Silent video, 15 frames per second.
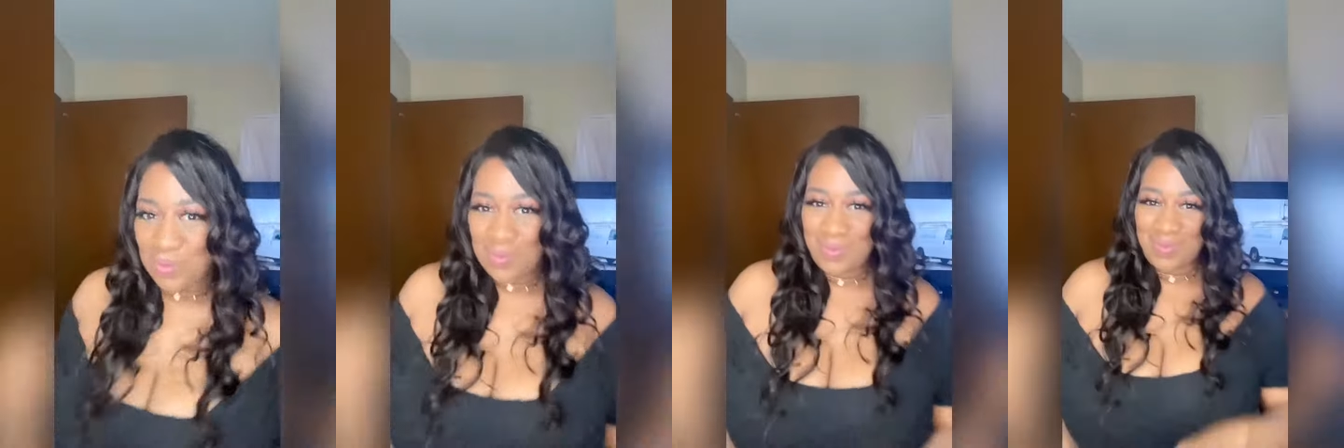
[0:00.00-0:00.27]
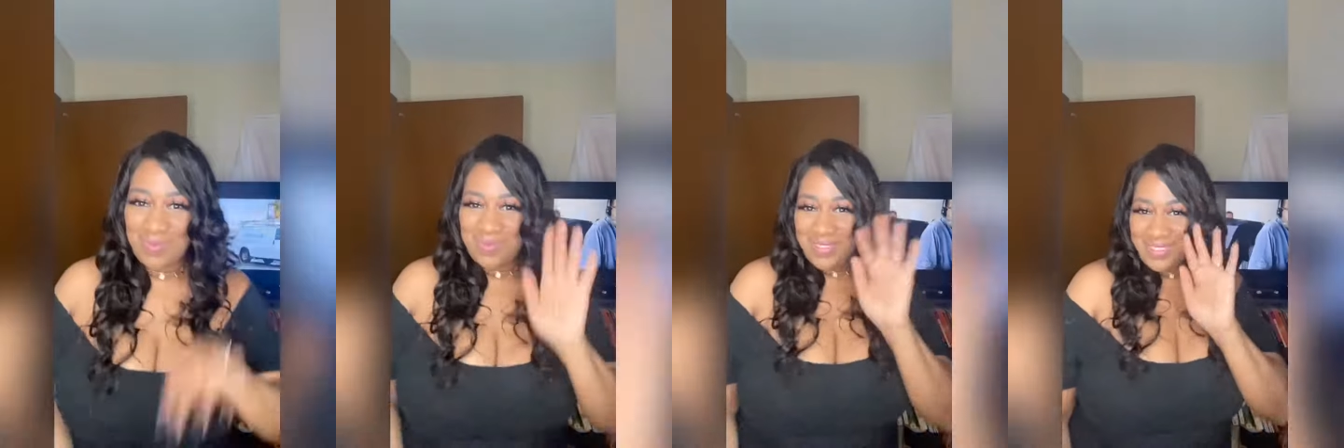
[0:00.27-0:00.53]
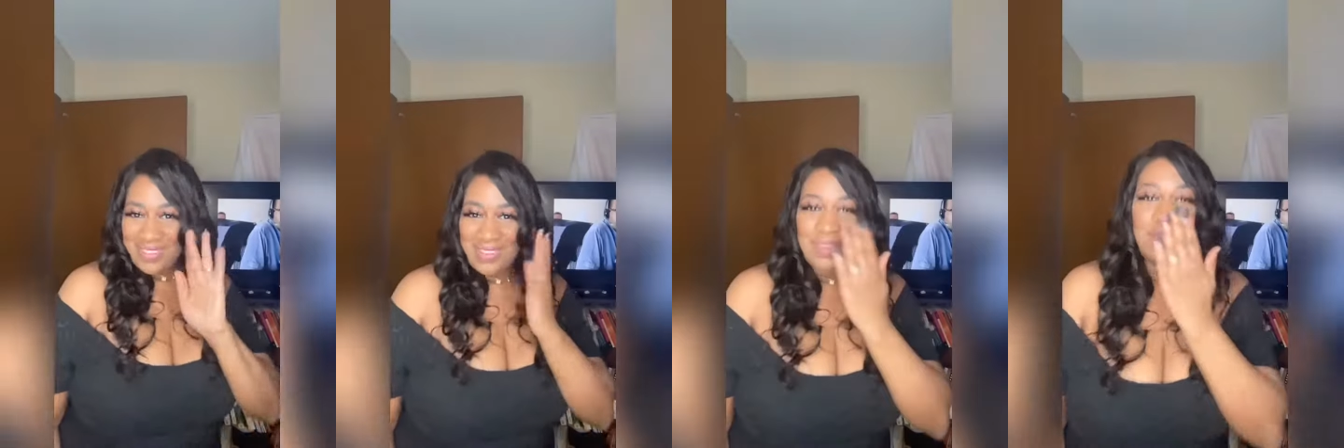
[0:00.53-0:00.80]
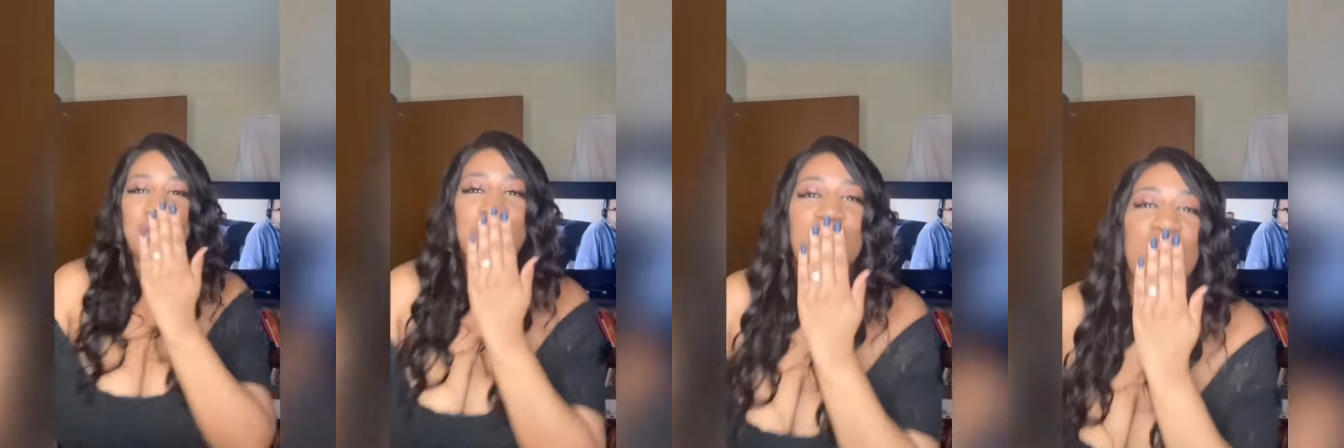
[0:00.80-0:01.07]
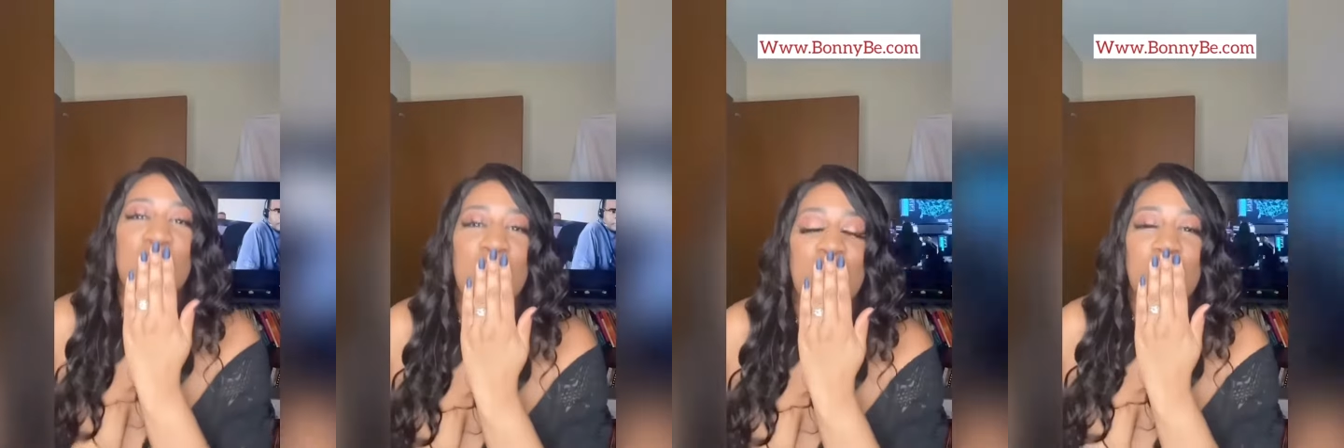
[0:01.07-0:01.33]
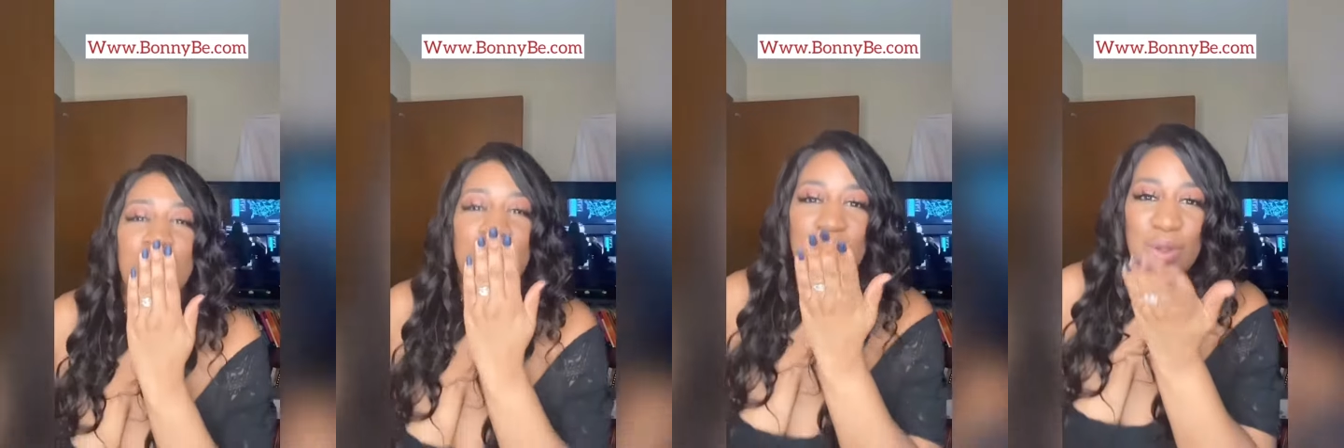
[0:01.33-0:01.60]
fizzy pop. Where you
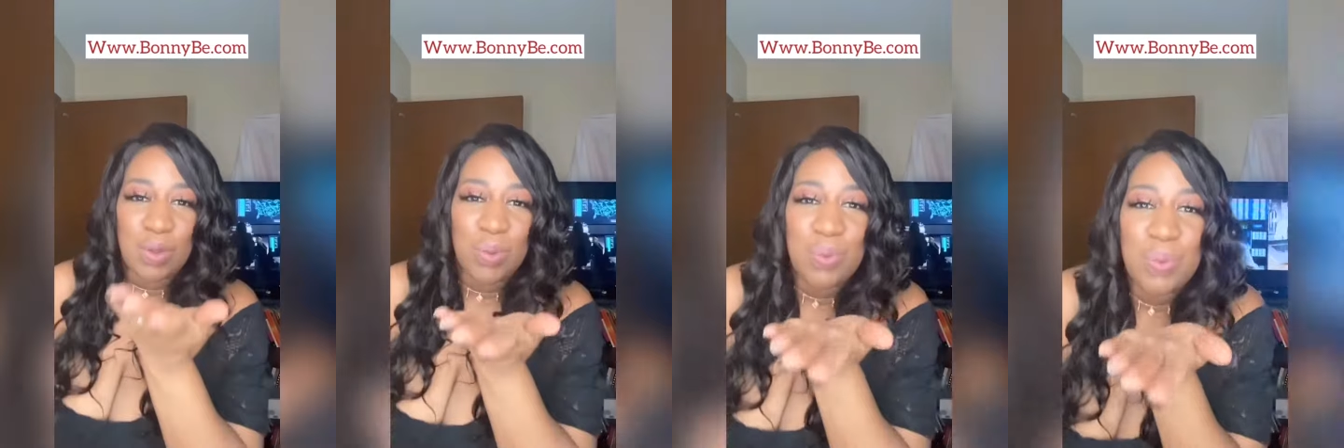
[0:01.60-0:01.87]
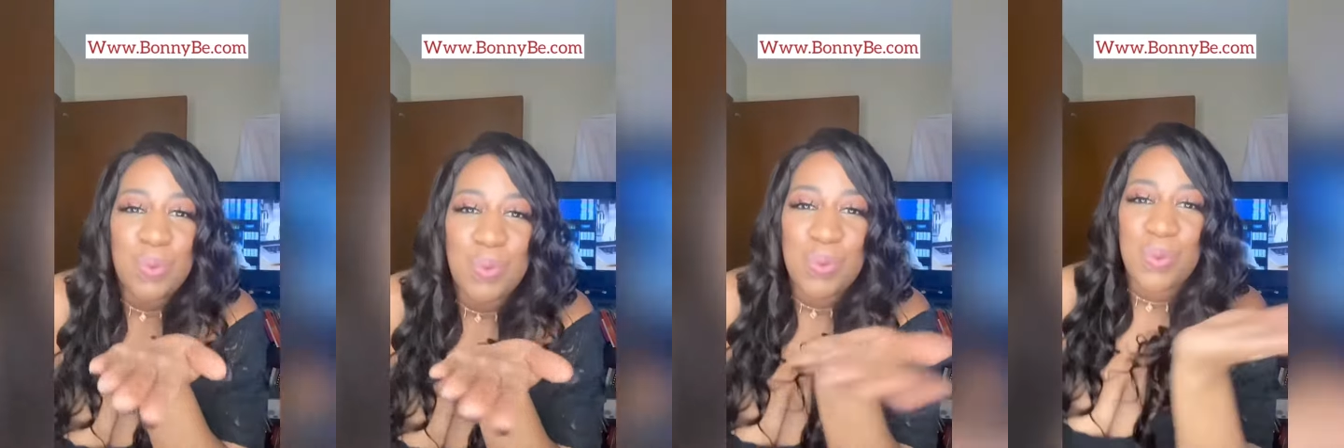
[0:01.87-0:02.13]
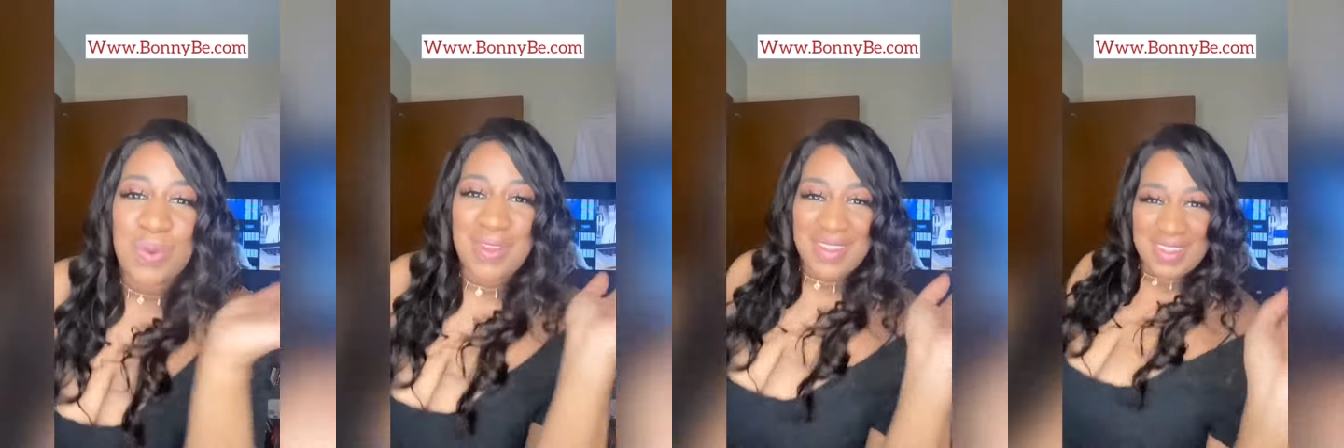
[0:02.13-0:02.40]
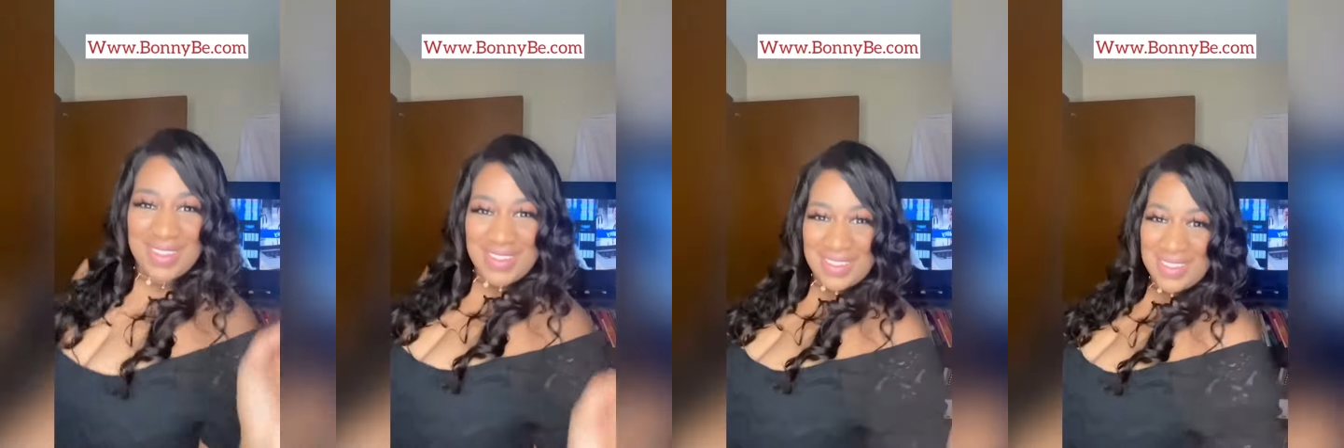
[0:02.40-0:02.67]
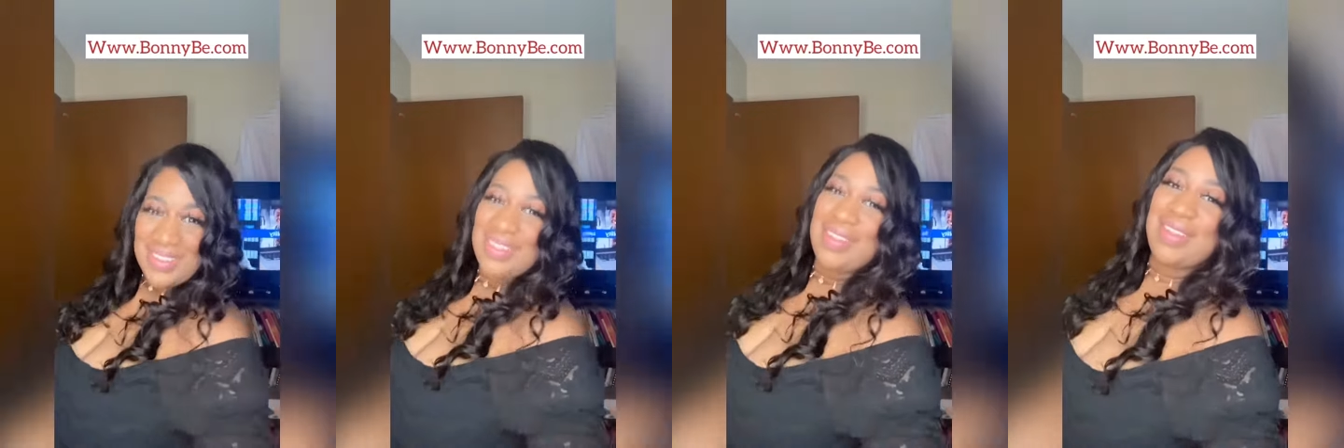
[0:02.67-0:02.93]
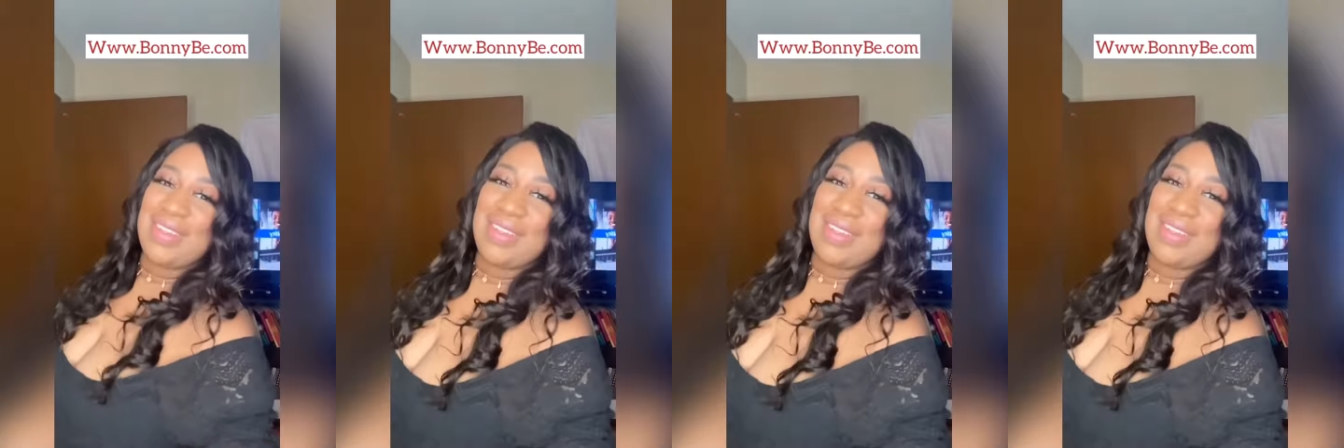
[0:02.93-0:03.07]
they go, we they go up.